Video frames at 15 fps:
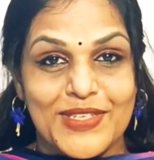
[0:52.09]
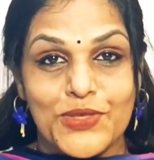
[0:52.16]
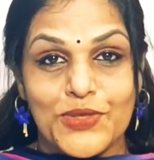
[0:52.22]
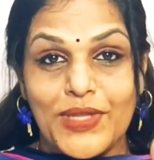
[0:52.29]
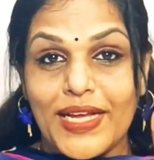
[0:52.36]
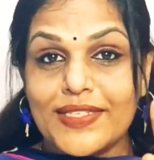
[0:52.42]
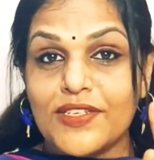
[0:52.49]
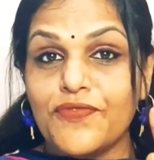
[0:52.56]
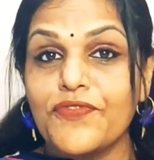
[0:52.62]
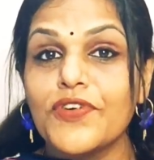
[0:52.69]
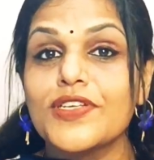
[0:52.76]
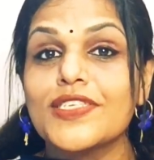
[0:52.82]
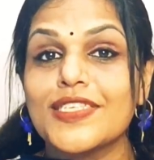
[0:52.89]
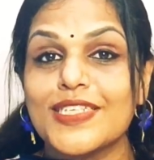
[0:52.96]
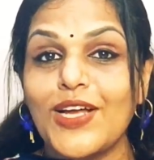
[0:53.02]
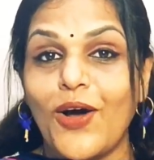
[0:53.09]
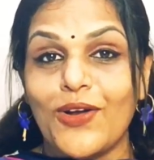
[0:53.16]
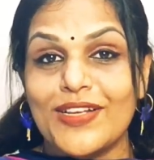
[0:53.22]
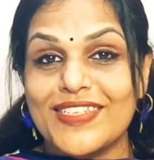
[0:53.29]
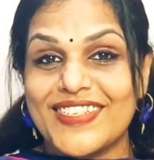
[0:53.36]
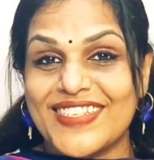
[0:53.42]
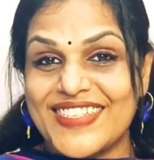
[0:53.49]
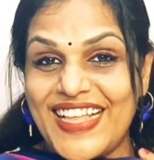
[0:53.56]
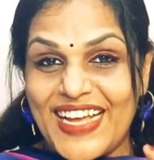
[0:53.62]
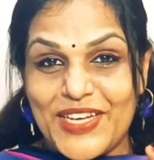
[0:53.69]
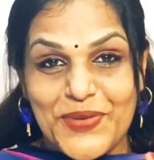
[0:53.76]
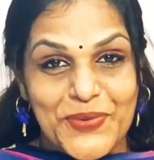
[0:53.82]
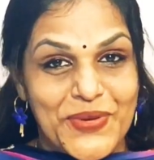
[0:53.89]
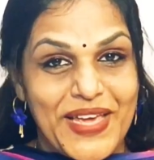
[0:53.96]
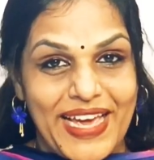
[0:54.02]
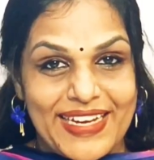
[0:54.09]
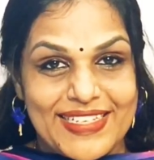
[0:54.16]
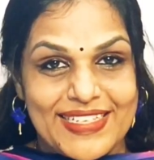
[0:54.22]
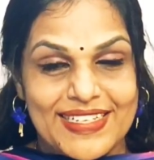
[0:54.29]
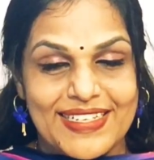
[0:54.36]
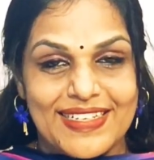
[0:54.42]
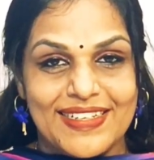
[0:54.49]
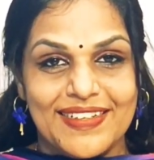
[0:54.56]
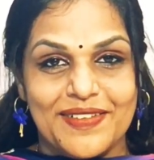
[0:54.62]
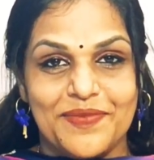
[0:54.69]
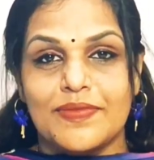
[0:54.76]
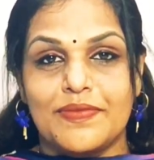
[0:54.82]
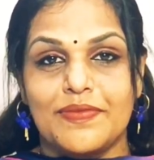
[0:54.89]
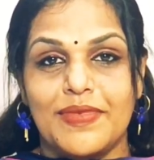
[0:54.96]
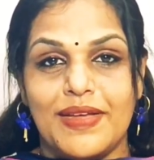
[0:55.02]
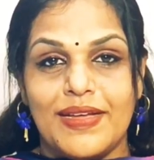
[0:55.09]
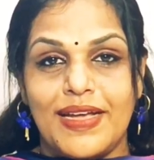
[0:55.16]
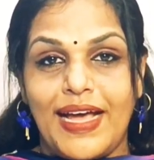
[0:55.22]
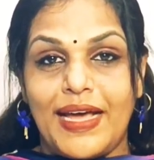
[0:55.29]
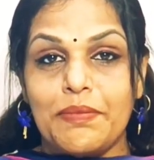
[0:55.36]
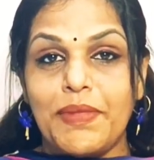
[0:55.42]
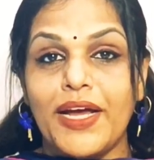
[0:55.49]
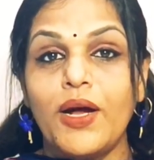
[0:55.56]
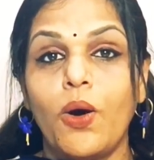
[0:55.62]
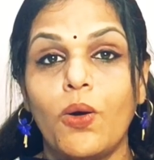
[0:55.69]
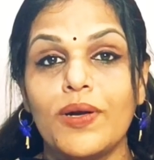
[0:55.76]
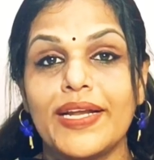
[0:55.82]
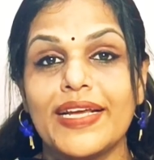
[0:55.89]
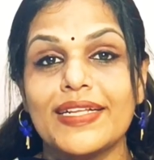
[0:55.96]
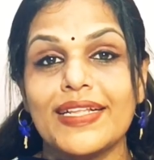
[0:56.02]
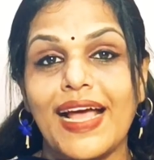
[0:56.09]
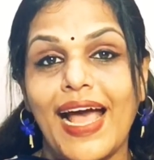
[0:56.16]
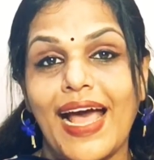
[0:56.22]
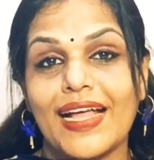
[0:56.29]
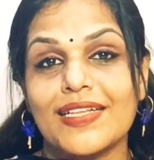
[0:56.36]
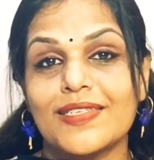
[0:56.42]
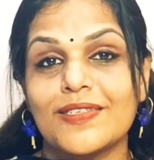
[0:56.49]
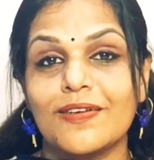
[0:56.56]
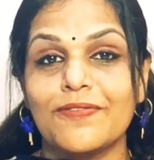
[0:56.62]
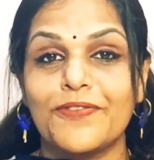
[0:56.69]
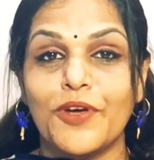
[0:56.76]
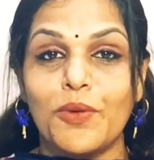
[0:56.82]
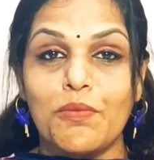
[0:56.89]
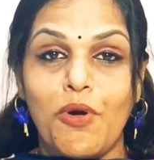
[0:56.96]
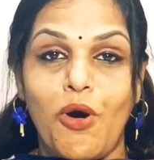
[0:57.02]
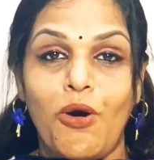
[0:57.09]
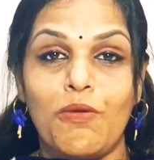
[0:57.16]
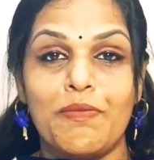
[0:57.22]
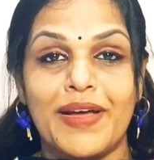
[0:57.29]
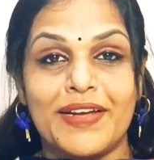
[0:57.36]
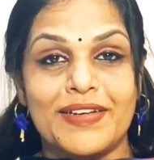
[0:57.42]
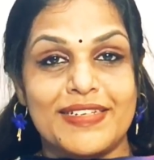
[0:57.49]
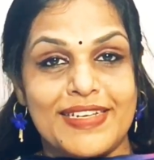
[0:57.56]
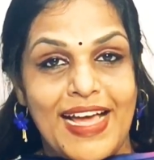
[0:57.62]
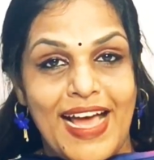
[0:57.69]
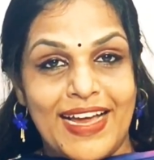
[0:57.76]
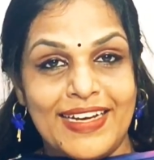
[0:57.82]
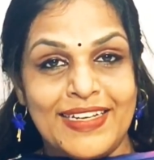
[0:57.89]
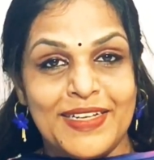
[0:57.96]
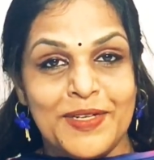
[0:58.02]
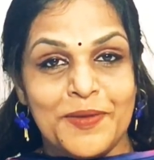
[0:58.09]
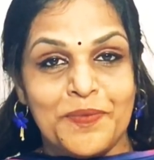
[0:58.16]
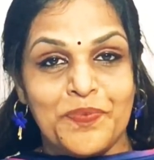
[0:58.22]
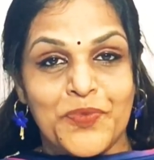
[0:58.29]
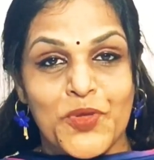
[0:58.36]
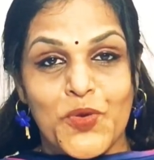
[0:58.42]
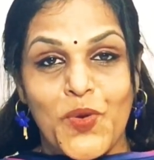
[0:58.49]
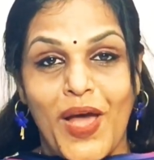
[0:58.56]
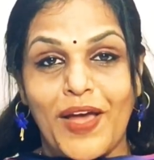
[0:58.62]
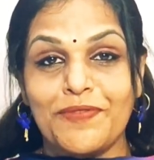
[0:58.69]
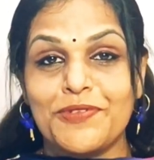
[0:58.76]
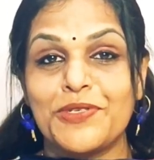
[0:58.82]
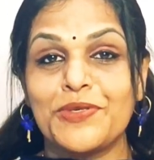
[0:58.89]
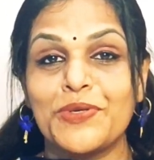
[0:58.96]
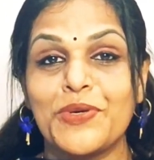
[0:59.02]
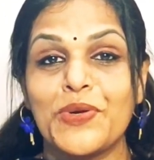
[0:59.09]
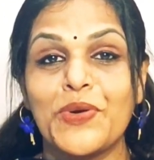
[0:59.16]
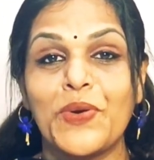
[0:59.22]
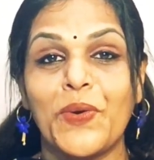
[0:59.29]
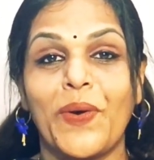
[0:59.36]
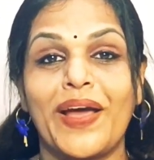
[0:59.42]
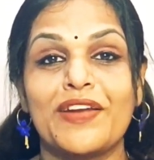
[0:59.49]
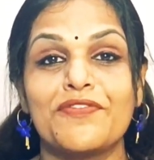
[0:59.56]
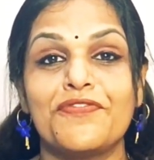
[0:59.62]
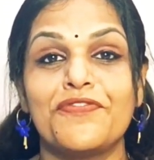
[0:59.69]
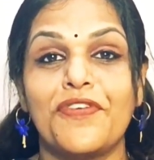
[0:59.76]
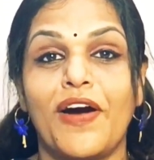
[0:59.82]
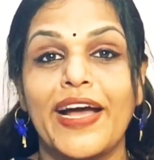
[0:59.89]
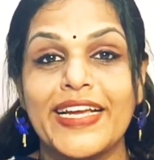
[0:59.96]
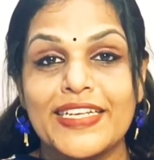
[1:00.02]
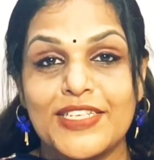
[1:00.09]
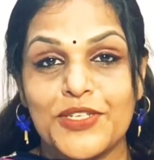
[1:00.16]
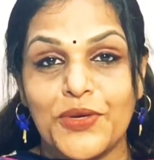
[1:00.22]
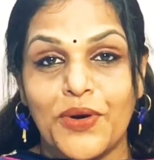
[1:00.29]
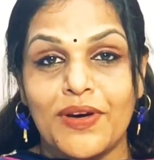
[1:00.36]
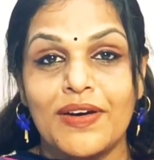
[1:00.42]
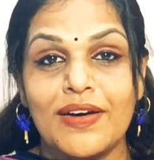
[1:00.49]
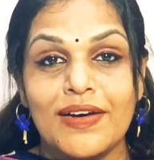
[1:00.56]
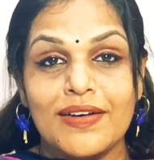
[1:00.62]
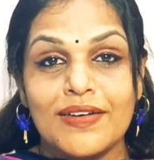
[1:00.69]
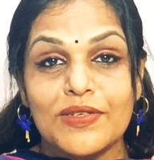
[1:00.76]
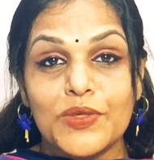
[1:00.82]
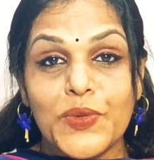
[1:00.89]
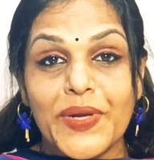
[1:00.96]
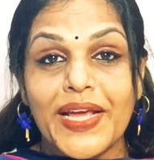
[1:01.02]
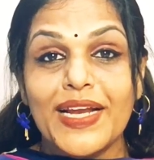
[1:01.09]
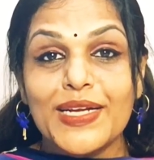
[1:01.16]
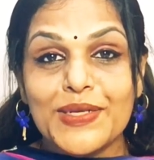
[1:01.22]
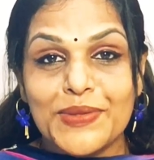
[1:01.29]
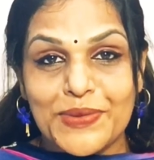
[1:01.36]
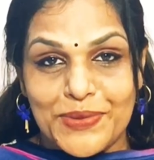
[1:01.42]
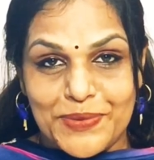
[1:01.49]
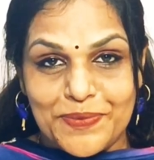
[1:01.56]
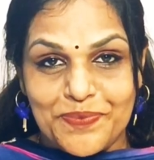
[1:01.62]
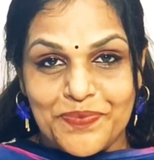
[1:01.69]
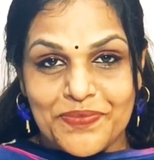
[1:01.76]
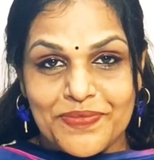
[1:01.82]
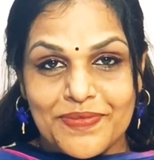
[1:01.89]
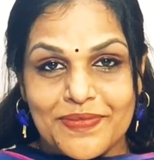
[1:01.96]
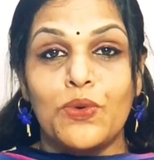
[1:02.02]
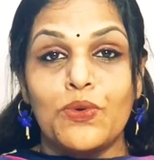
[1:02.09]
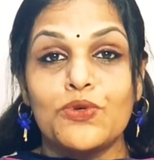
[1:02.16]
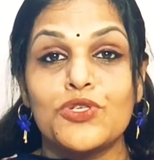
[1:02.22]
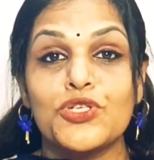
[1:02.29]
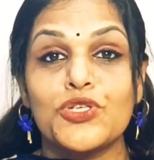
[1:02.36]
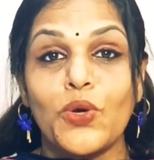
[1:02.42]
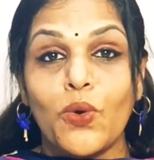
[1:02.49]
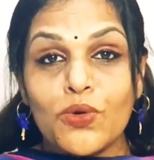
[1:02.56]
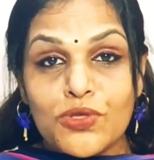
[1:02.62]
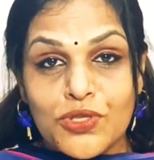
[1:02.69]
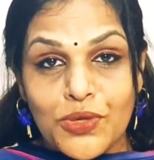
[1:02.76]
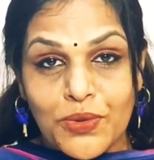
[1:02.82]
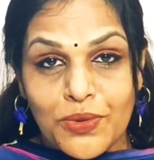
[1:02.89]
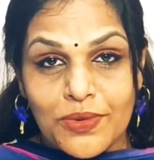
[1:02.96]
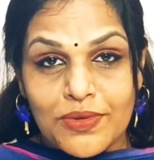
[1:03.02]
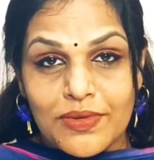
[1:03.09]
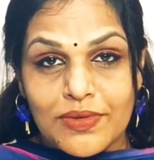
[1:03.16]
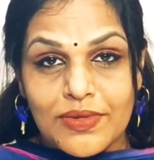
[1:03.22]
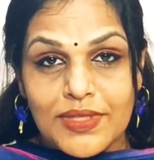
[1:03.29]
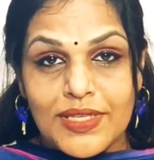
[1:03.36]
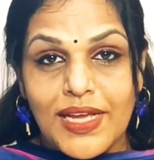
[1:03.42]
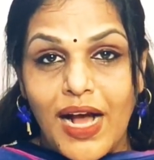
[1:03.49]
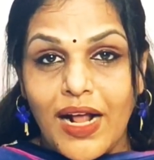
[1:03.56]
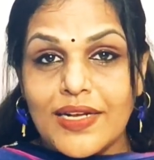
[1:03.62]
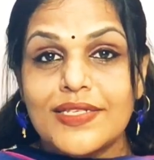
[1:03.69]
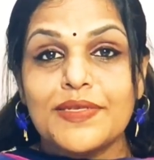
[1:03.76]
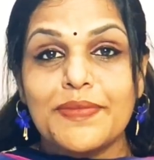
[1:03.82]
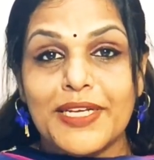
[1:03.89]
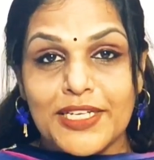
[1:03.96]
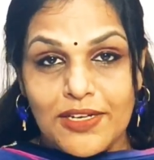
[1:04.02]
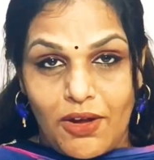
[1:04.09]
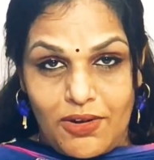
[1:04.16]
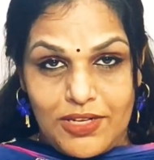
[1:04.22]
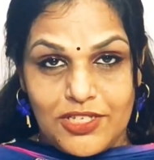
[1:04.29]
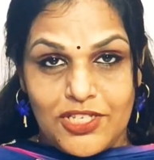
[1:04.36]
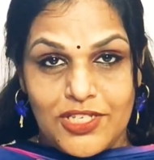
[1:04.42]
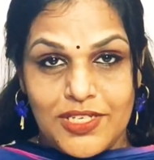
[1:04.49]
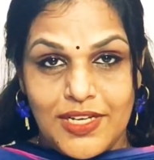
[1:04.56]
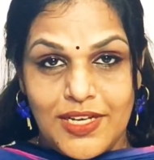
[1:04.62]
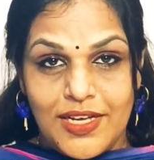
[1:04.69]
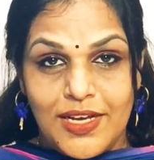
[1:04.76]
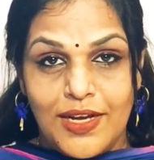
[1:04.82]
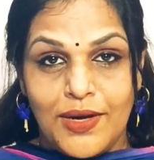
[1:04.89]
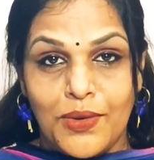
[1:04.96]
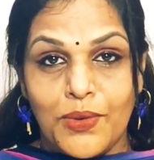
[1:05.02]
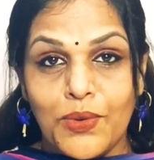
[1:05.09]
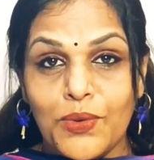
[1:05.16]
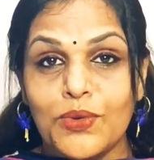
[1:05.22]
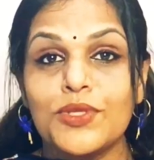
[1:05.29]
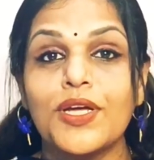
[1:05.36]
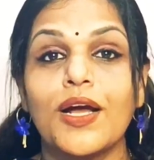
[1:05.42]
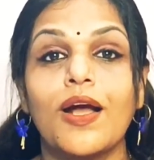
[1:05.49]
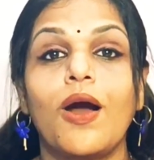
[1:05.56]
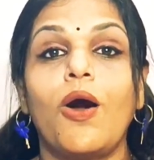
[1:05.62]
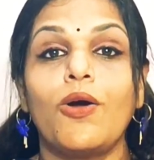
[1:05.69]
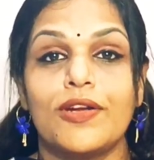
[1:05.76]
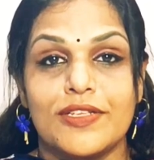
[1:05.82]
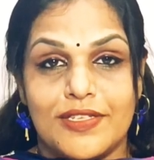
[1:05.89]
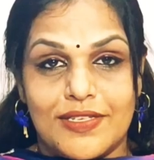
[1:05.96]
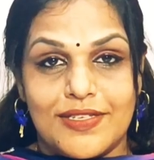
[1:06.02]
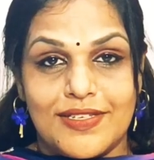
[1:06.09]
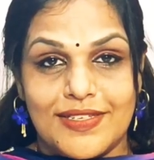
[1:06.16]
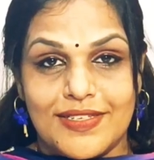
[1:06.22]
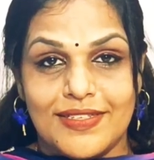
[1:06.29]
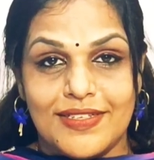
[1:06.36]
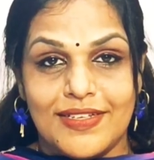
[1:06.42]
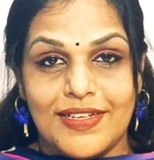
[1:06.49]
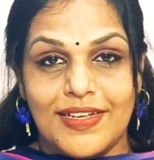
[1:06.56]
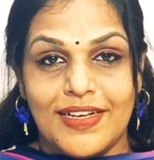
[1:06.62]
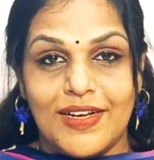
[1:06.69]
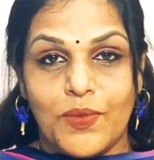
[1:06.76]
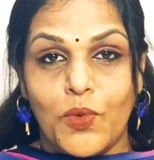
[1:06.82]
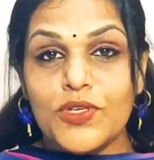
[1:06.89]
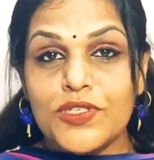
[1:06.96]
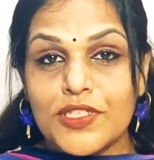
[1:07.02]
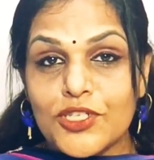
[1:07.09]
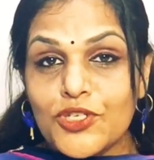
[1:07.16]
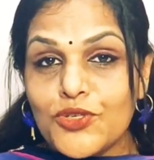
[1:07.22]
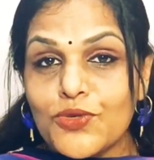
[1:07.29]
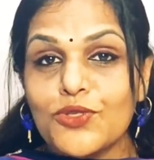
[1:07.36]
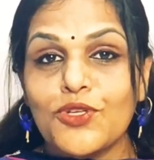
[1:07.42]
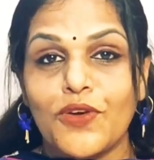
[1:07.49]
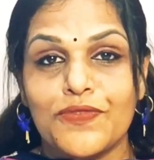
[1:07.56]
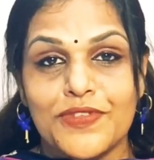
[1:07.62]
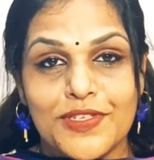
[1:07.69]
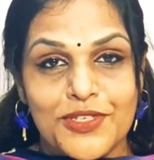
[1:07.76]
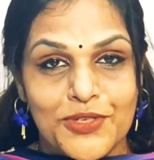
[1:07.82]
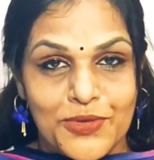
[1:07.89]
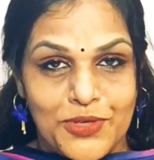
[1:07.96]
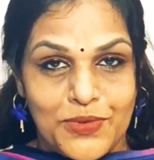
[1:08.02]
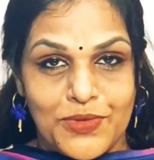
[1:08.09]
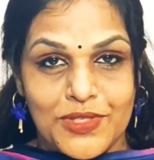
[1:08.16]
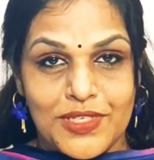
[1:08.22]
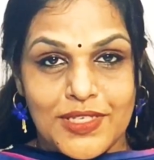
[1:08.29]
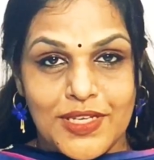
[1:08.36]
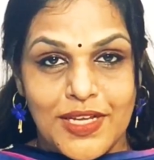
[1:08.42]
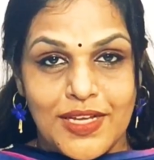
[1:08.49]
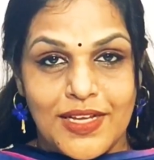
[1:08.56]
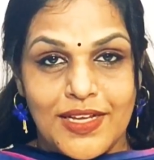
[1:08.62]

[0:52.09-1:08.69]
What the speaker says: So that's the first knowledge that you get. And by holding the hands of your mom and dad, you have to go and find your real guru who shows you the ultimate knowledge, who the God is. What is the truth of this universe?